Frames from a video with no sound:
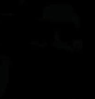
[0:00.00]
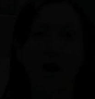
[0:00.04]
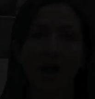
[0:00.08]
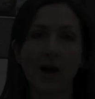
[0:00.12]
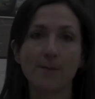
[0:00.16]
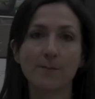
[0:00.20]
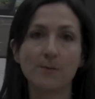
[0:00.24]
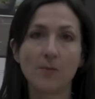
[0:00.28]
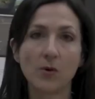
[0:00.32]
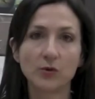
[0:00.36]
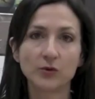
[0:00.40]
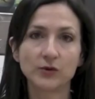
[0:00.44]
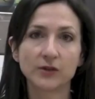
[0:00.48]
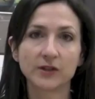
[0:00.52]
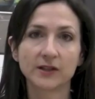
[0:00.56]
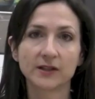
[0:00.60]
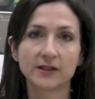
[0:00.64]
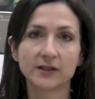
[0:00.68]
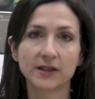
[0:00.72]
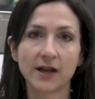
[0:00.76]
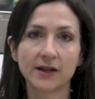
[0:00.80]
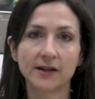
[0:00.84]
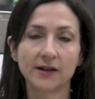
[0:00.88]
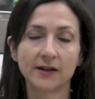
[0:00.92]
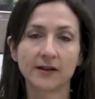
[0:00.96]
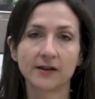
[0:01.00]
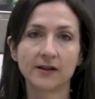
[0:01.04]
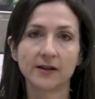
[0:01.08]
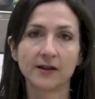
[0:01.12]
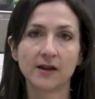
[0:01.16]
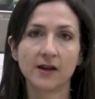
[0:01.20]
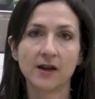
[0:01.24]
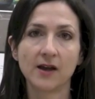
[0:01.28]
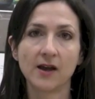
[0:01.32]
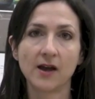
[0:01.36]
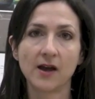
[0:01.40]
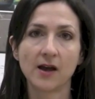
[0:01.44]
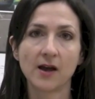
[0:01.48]
I'm most excited
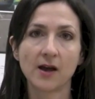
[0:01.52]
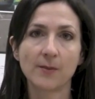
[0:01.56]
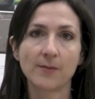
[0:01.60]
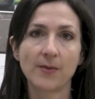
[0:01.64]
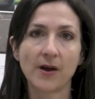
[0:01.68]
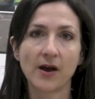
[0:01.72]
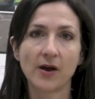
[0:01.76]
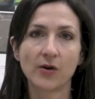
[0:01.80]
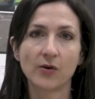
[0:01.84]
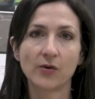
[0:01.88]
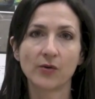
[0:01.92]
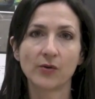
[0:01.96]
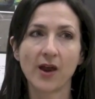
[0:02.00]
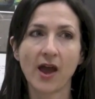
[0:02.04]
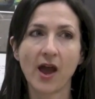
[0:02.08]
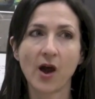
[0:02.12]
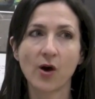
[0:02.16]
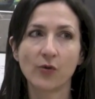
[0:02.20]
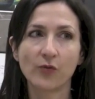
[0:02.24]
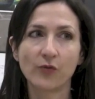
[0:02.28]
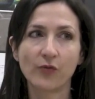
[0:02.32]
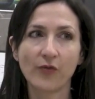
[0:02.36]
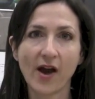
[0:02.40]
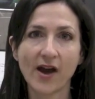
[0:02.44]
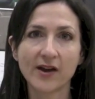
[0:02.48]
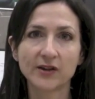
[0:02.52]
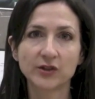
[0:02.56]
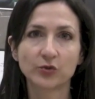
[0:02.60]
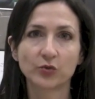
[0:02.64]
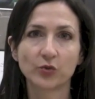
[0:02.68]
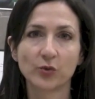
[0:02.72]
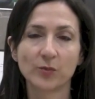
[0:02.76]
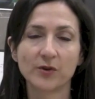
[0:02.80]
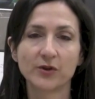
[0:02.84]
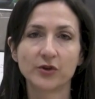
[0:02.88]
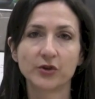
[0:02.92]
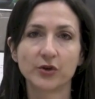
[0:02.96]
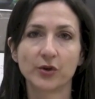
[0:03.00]
about how fast
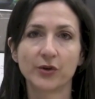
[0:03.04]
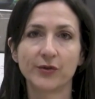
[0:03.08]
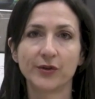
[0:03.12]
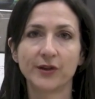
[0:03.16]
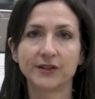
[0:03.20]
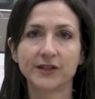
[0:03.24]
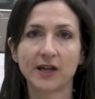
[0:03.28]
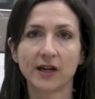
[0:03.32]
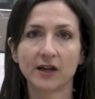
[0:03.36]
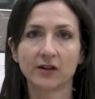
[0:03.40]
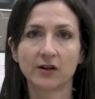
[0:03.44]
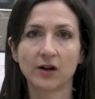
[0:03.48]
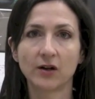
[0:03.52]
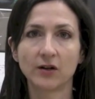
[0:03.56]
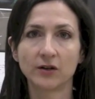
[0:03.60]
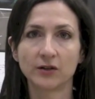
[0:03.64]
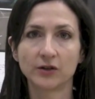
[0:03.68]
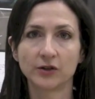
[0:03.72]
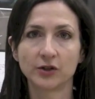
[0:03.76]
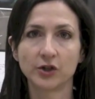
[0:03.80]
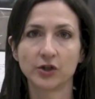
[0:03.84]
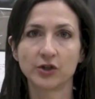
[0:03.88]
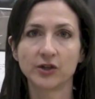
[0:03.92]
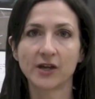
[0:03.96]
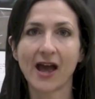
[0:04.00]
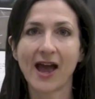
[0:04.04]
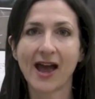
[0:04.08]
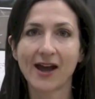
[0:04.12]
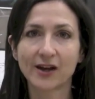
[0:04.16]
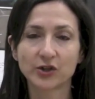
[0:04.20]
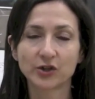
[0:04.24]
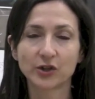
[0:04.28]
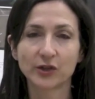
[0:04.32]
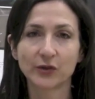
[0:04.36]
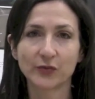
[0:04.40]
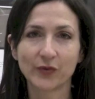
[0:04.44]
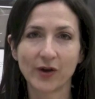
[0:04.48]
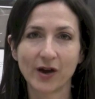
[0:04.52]
we're maturing the technology to
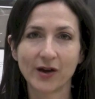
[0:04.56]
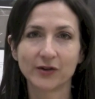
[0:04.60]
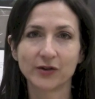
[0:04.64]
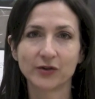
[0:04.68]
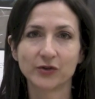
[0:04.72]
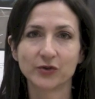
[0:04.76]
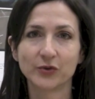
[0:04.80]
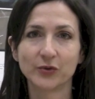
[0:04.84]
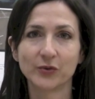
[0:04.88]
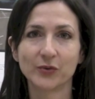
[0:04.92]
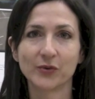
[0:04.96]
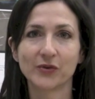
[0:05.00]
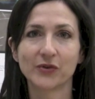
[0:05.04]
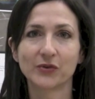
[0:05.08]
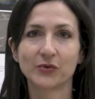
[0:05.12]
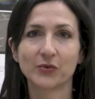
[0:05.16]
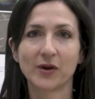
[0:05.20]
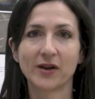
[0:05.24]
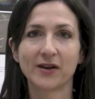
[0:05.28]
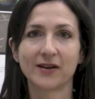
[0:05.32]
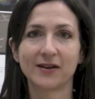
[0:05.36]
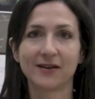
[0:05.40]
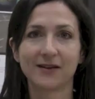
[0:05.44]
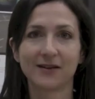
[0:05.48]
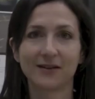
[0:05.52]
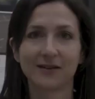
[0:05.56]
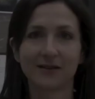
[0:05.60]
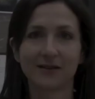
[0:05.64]
actually find a true Earth twin.